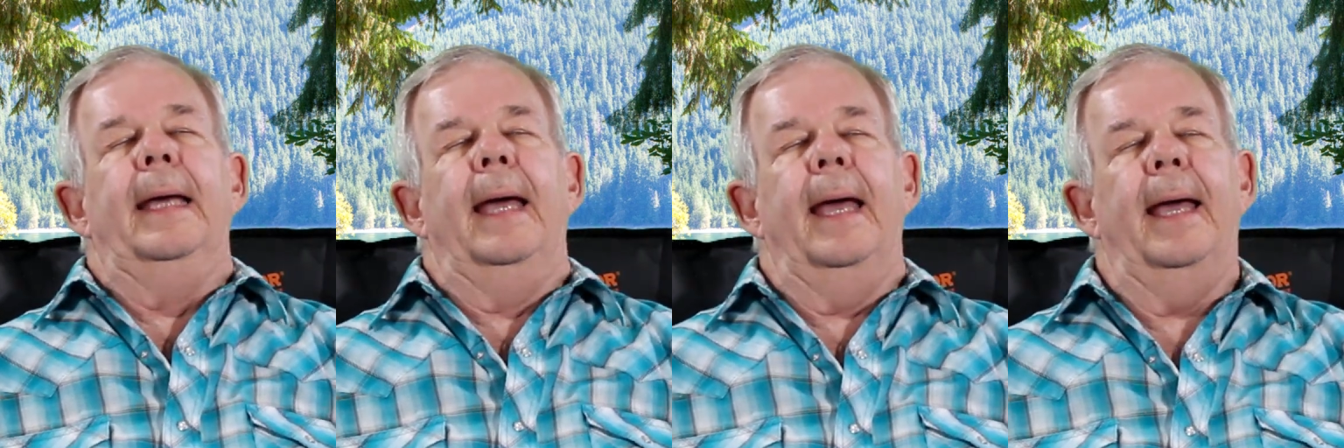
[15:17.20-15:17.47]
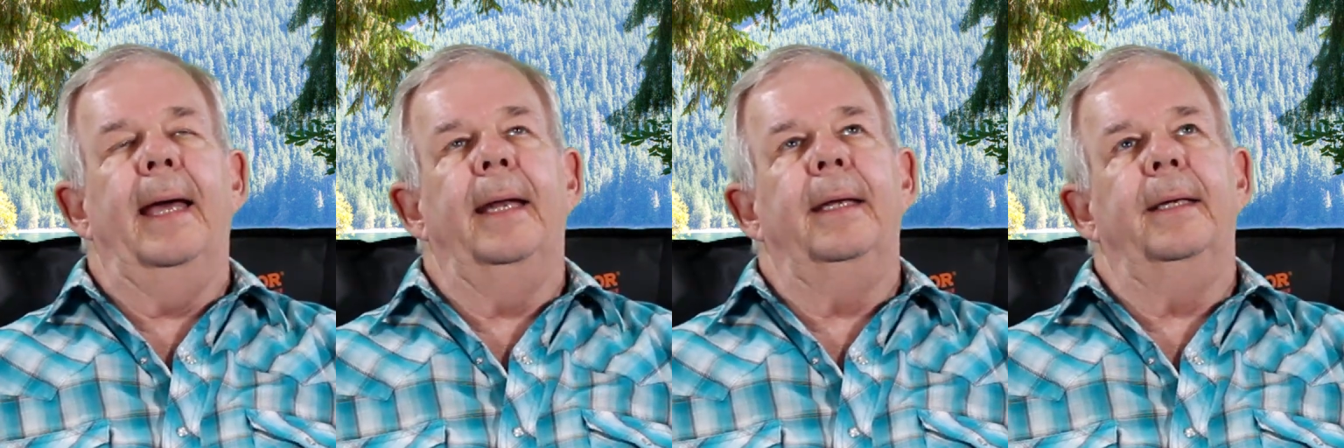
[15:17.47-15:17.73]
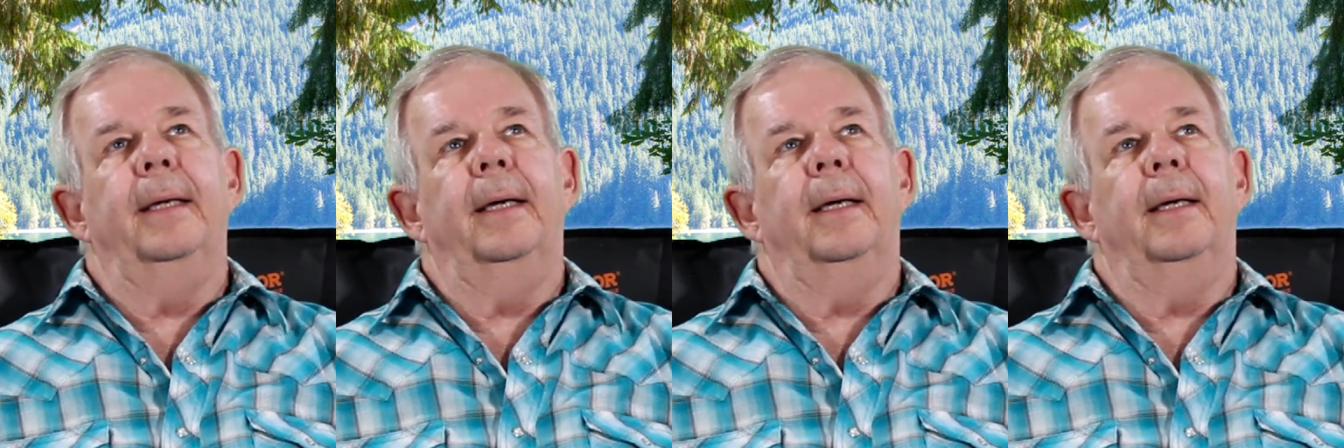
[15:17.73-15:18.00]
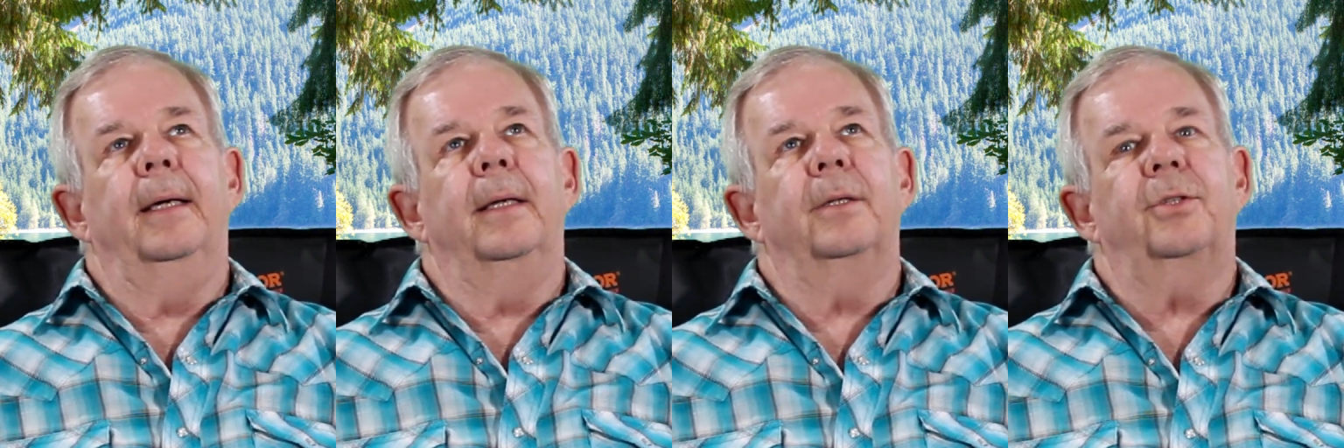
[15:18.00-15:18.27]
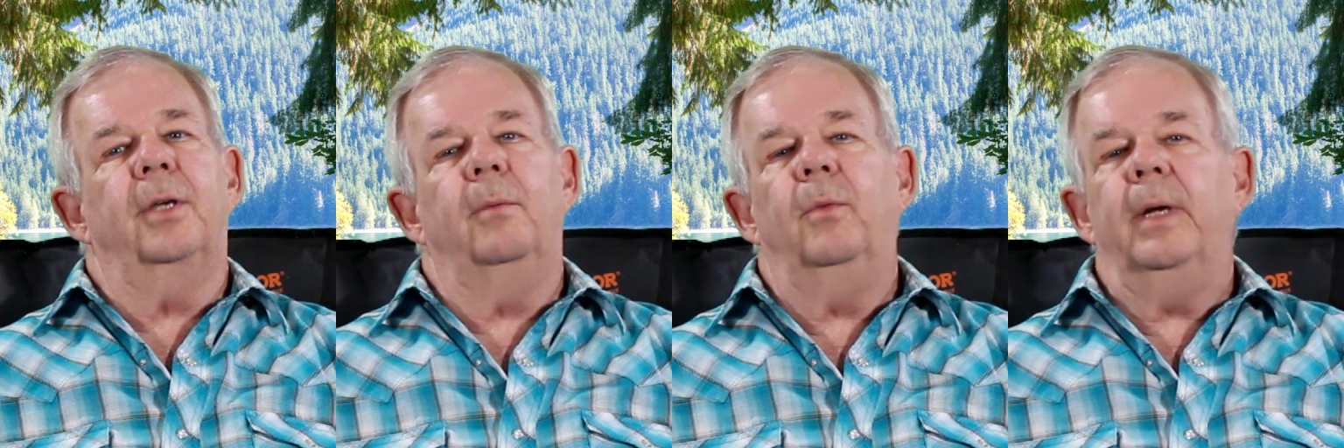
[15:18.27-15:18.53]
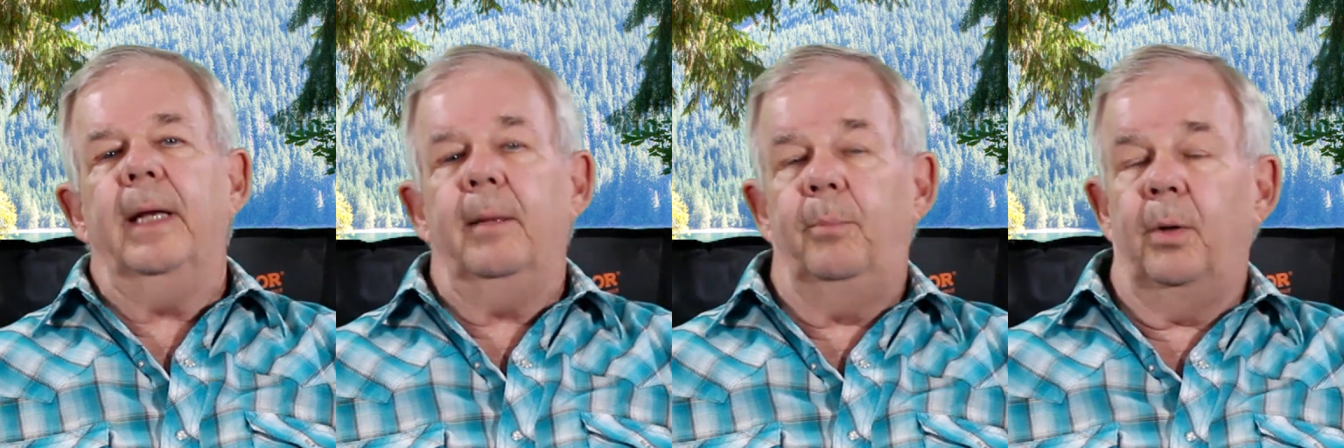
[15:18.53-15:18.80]
And
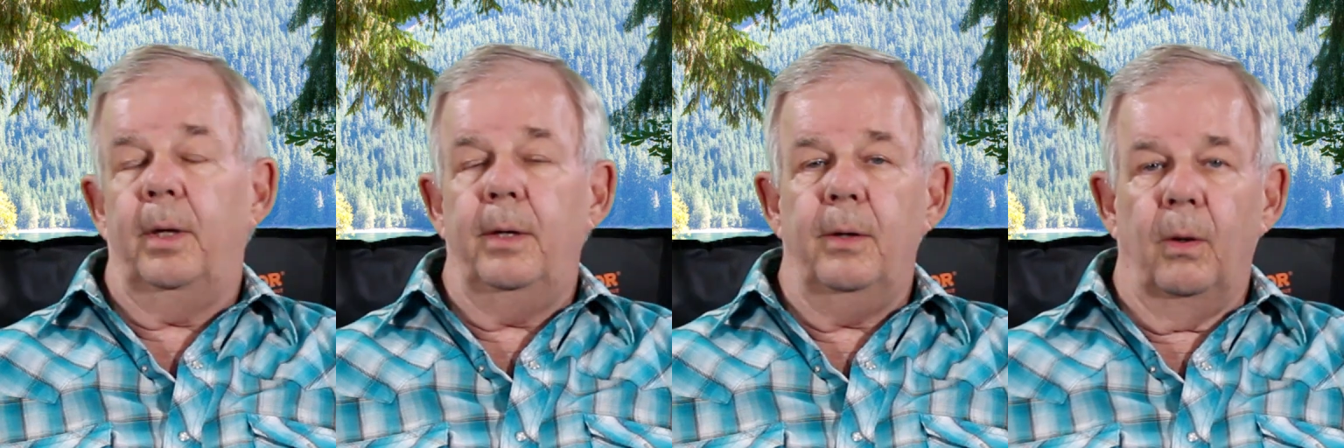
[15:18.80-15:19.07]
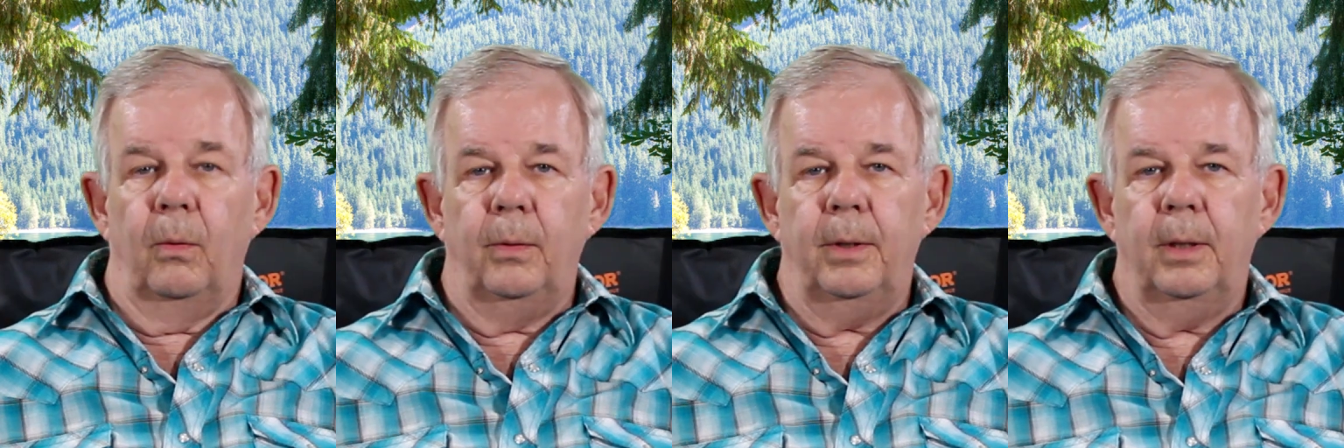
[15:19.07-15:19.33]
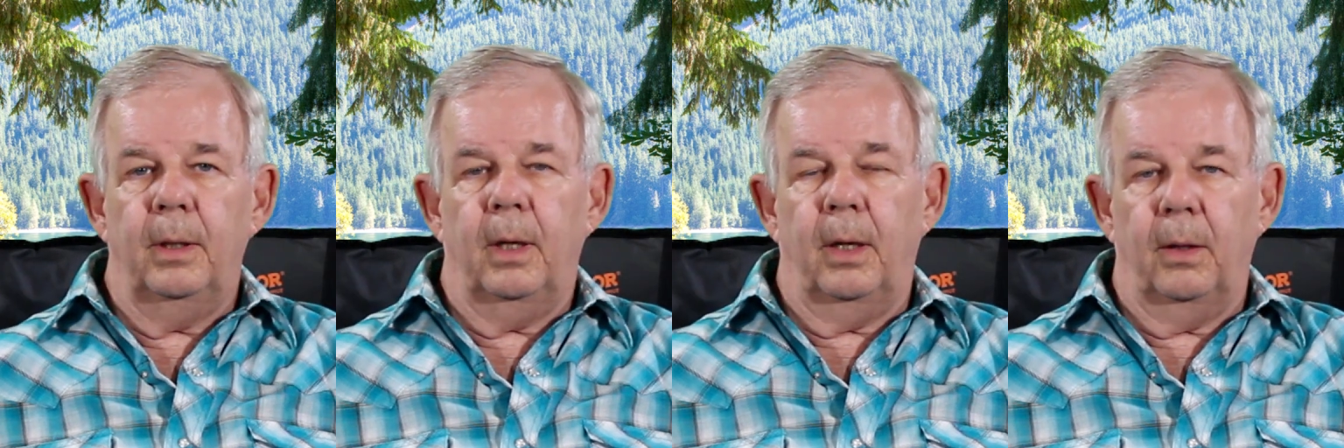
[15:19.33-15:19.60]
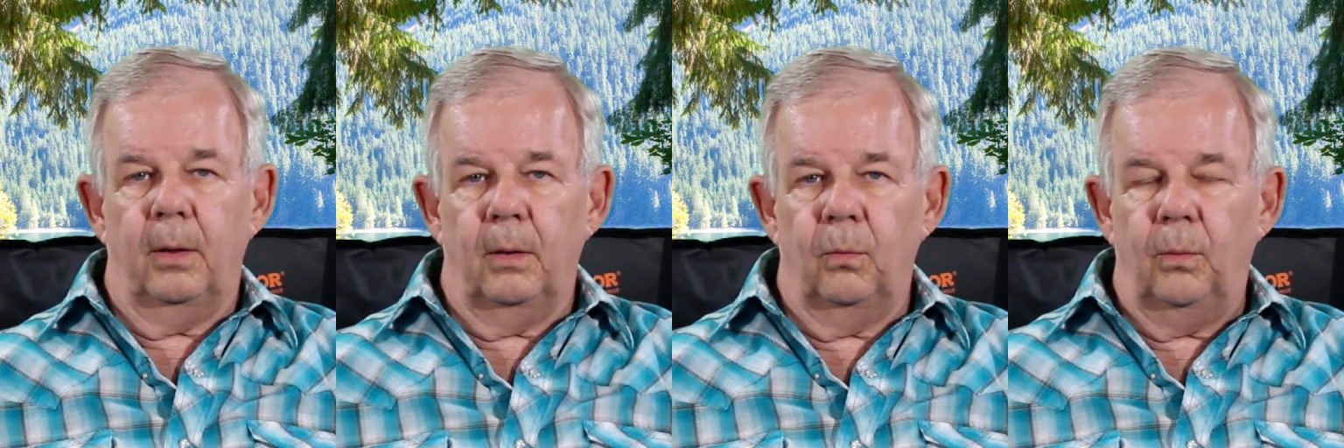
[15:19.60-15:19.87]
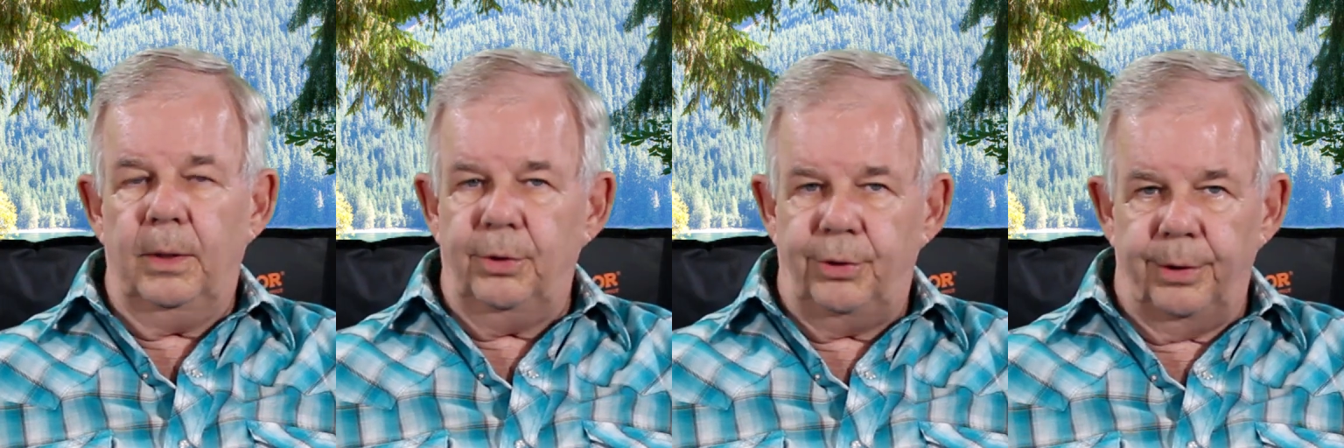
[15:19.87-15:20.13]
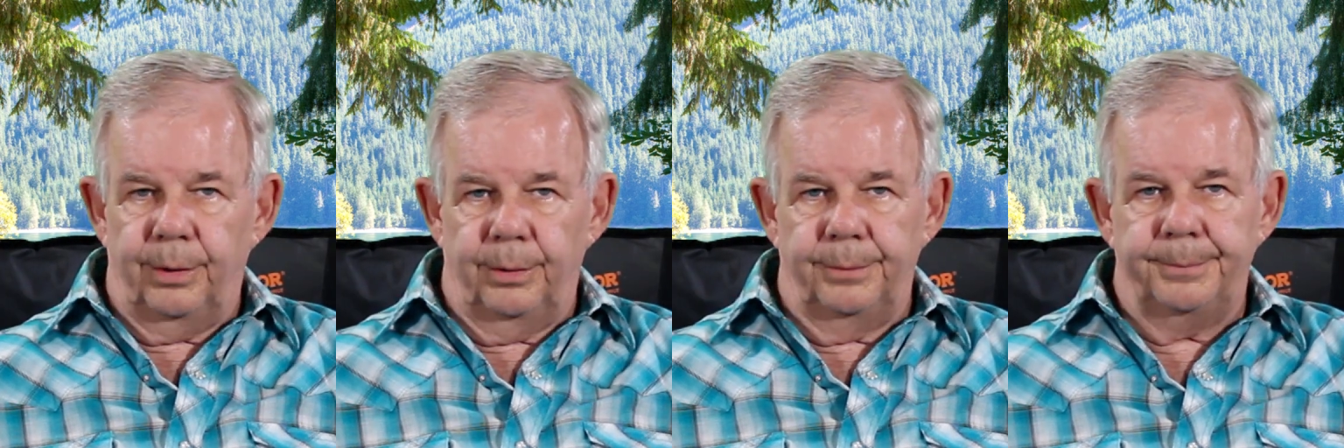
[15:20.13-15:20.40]
someone had put a note on her
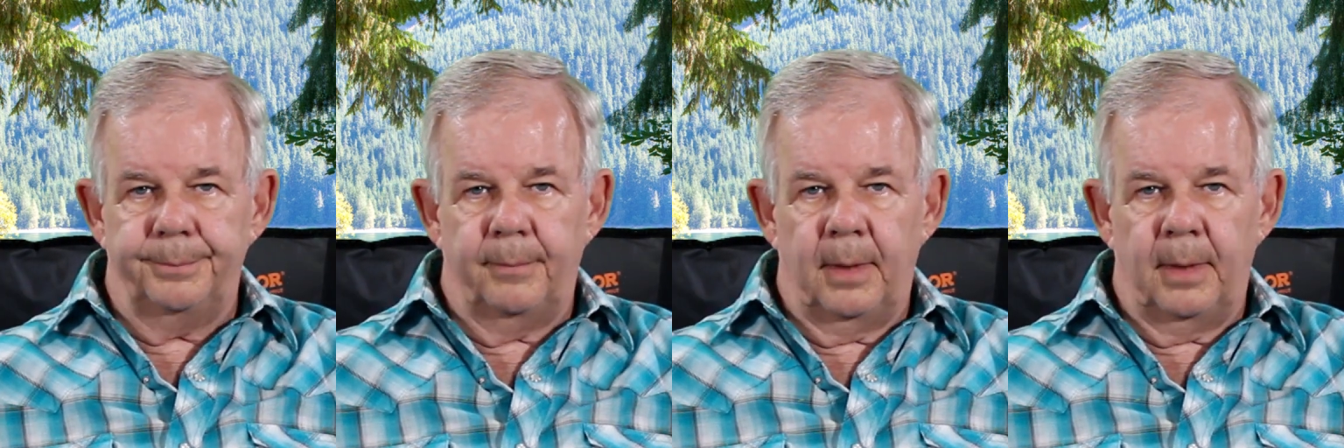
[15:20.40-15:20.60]
windshield,